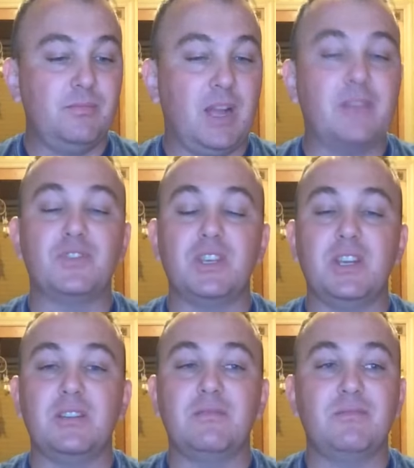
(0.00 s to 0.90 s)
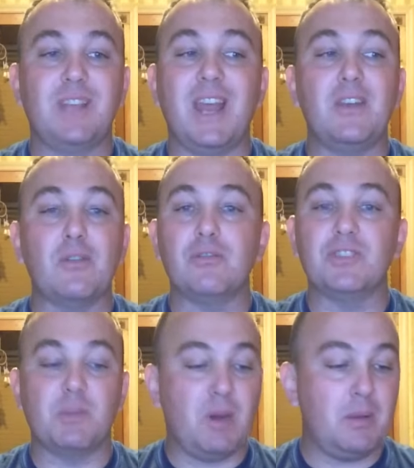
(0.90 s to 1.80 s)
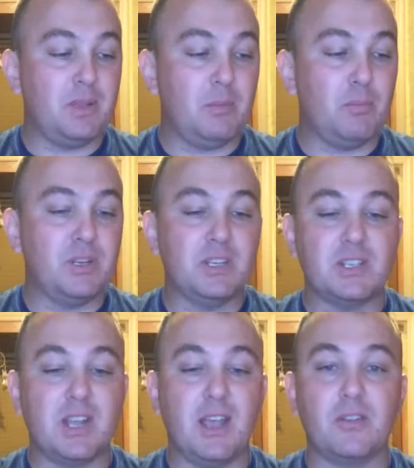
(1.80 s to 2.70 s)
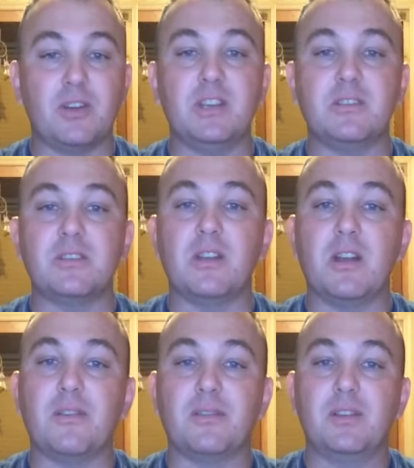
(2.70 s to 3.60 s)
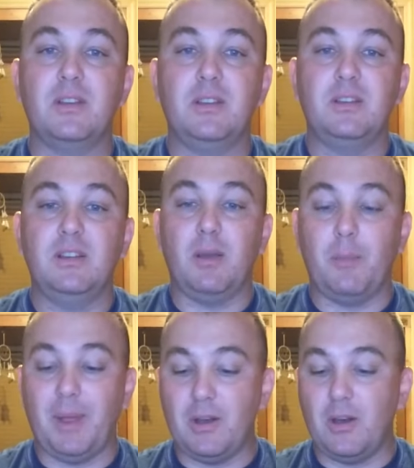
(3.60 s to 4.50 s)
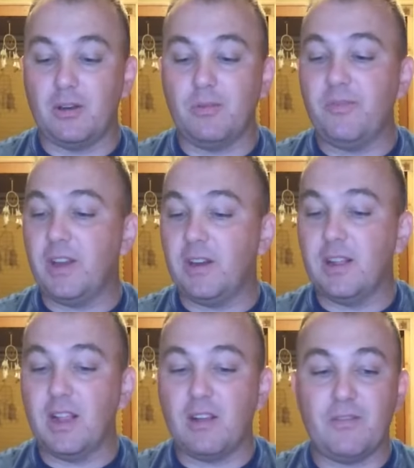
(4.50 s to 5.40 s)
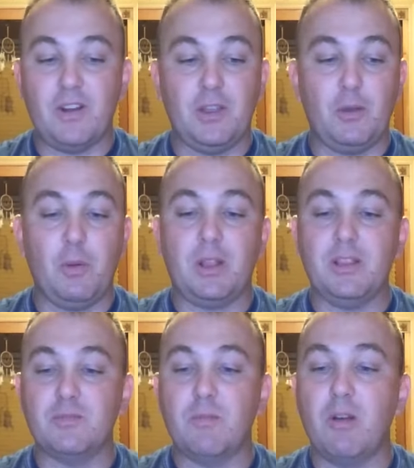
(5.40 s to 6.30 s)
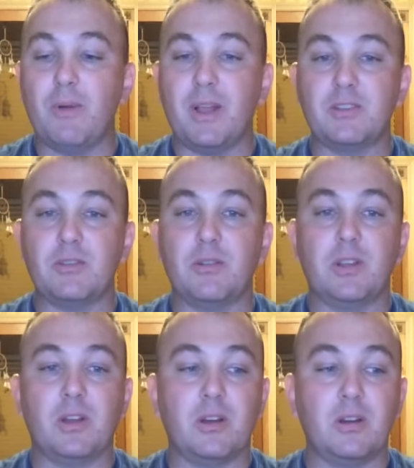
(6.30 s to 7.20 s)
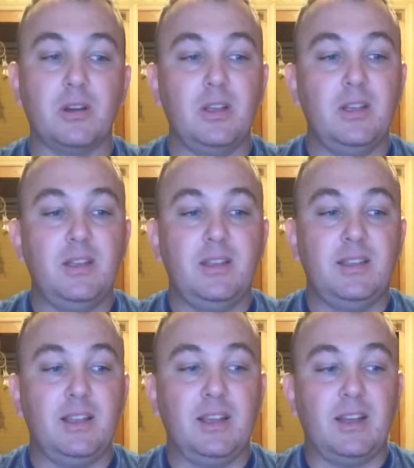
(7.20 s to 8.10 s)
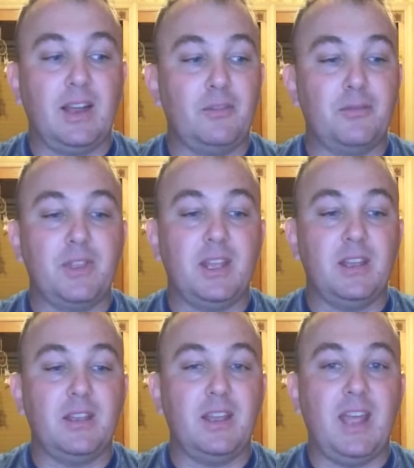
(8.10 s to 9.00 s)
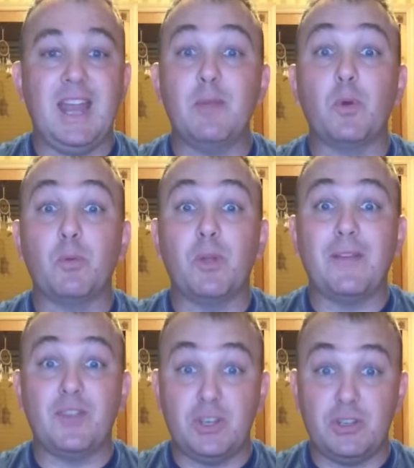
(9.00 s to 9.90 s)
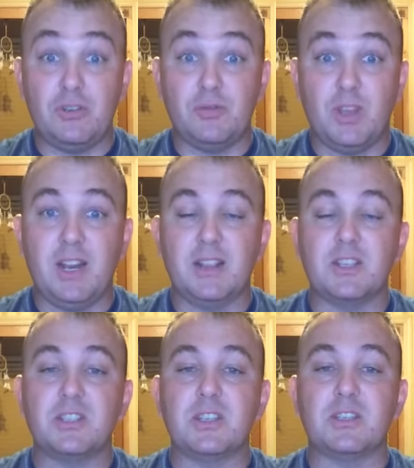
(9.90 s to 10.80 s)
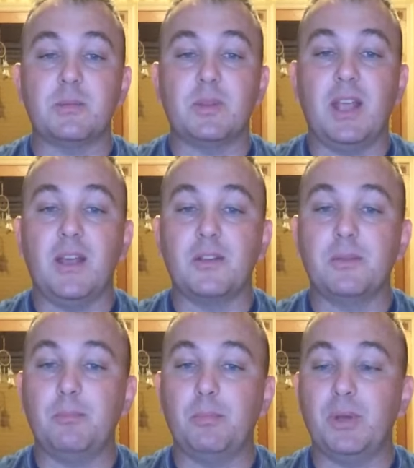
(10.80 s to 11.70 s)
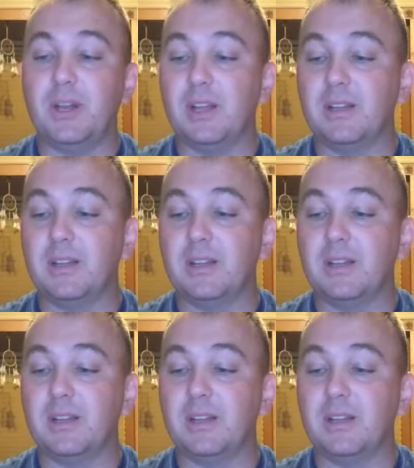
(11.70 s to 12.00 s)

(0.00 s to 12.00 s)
I've seen 10-year-olds that probably can put this together easily enough. My daughter figured it out fairly quickly as well when I showed it to her. I don't think anyone will have issues getting this system together, but